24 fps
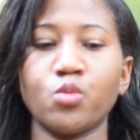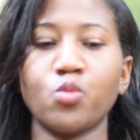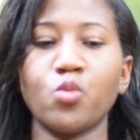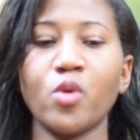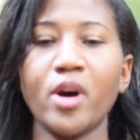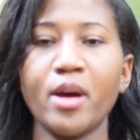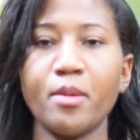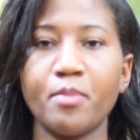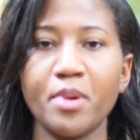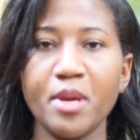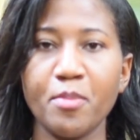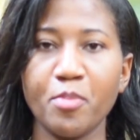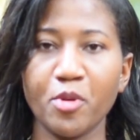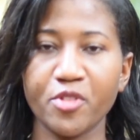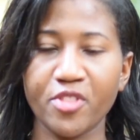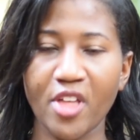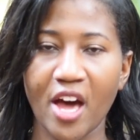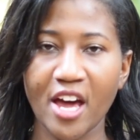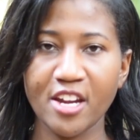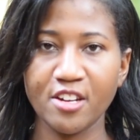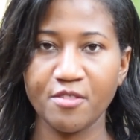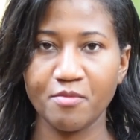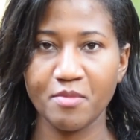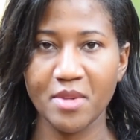what people
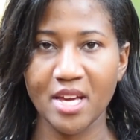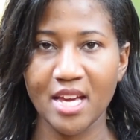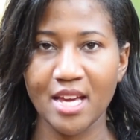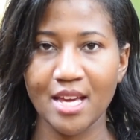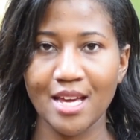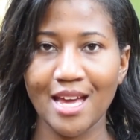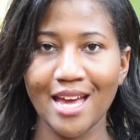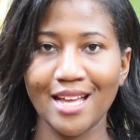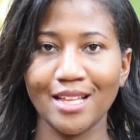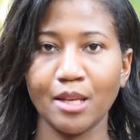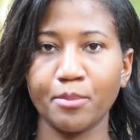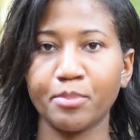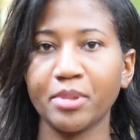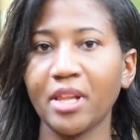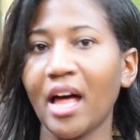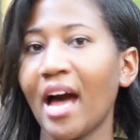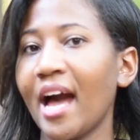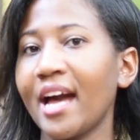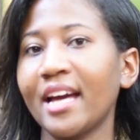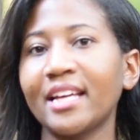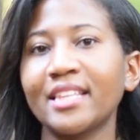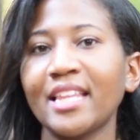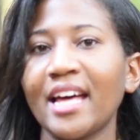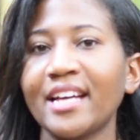thought of me and
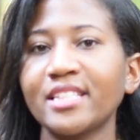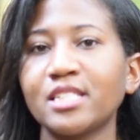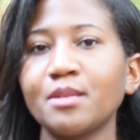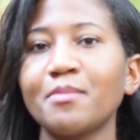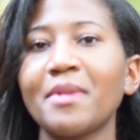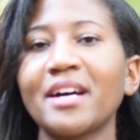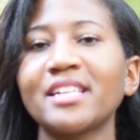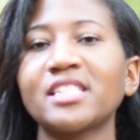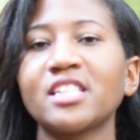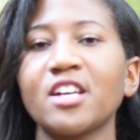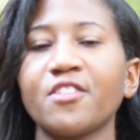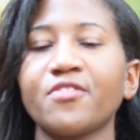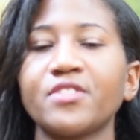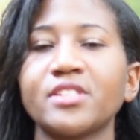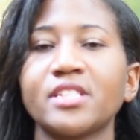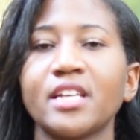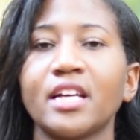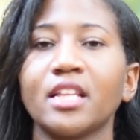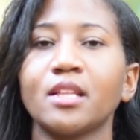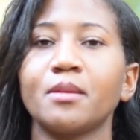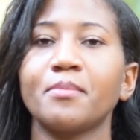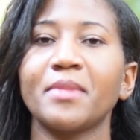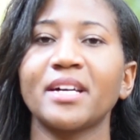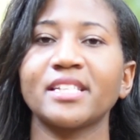applying that to myself
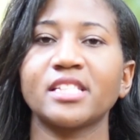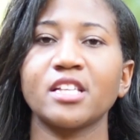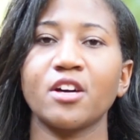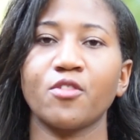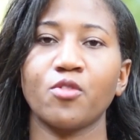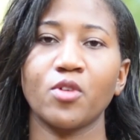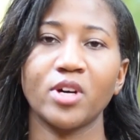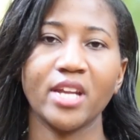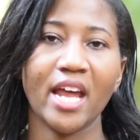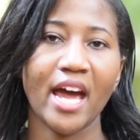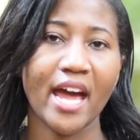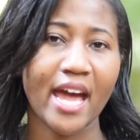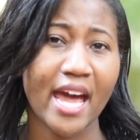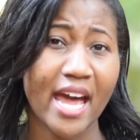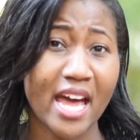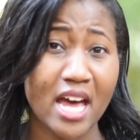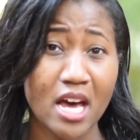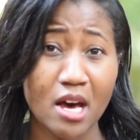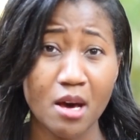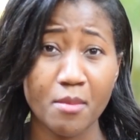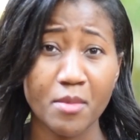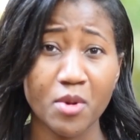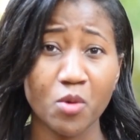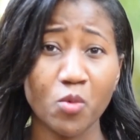and telling myself what I
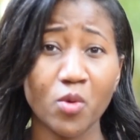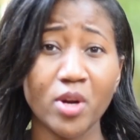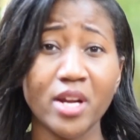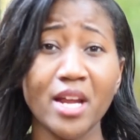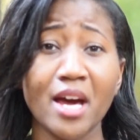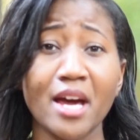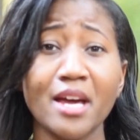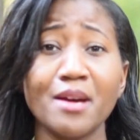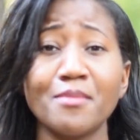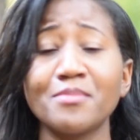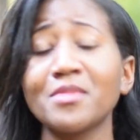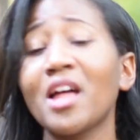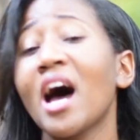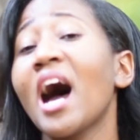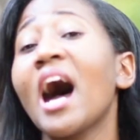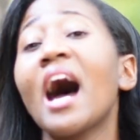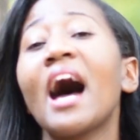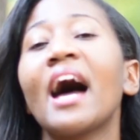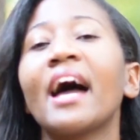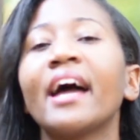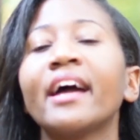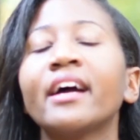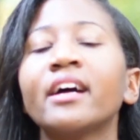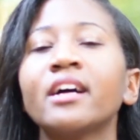am and what I am
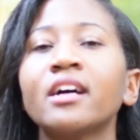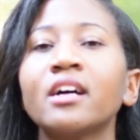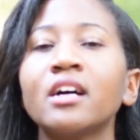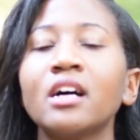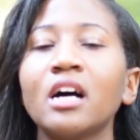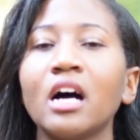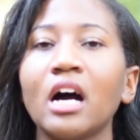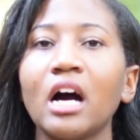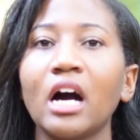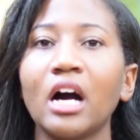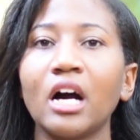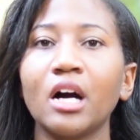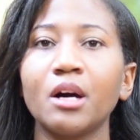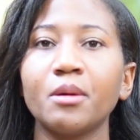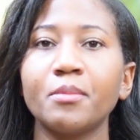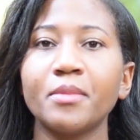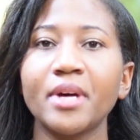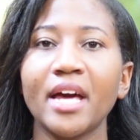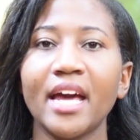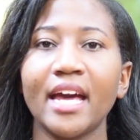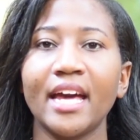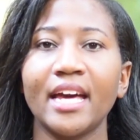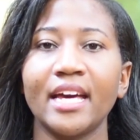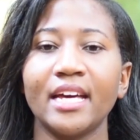not,
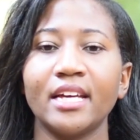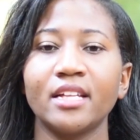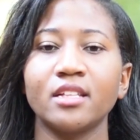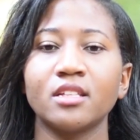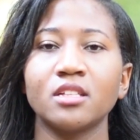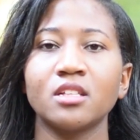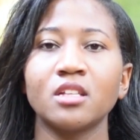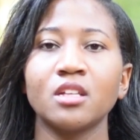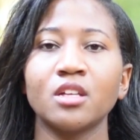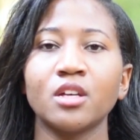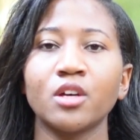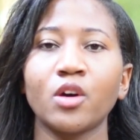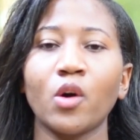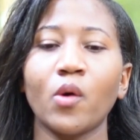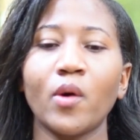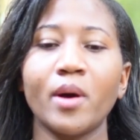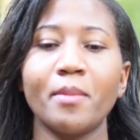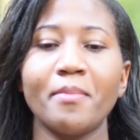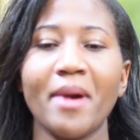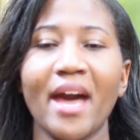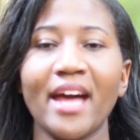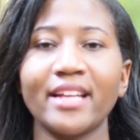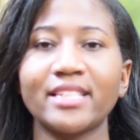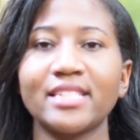and
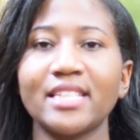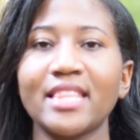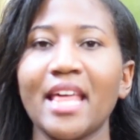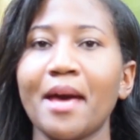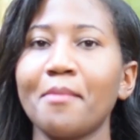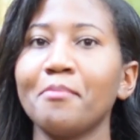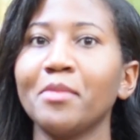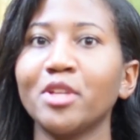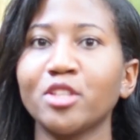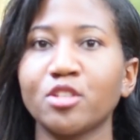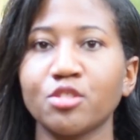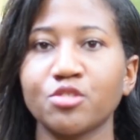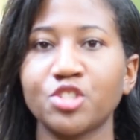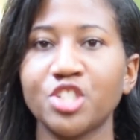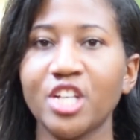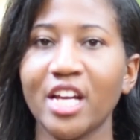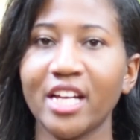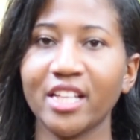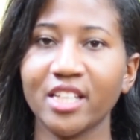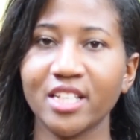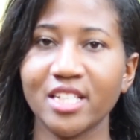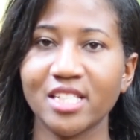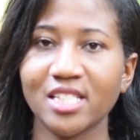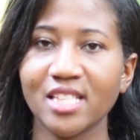going back to that mental
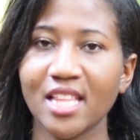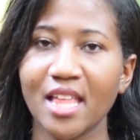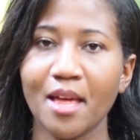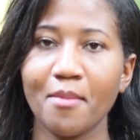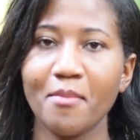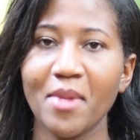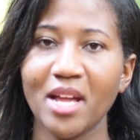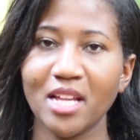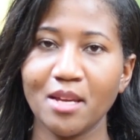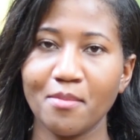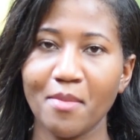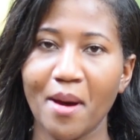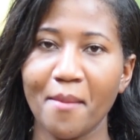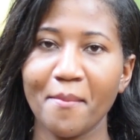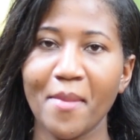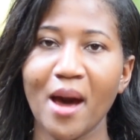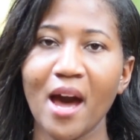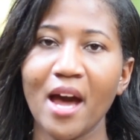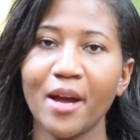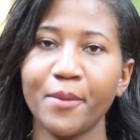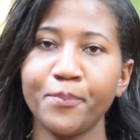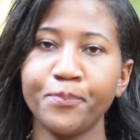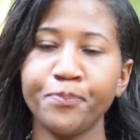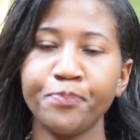checklist that I made in my
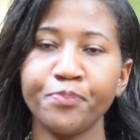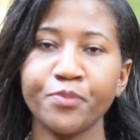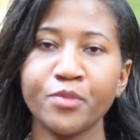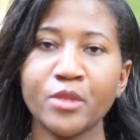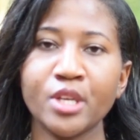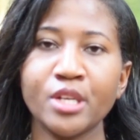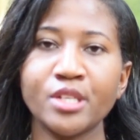mind.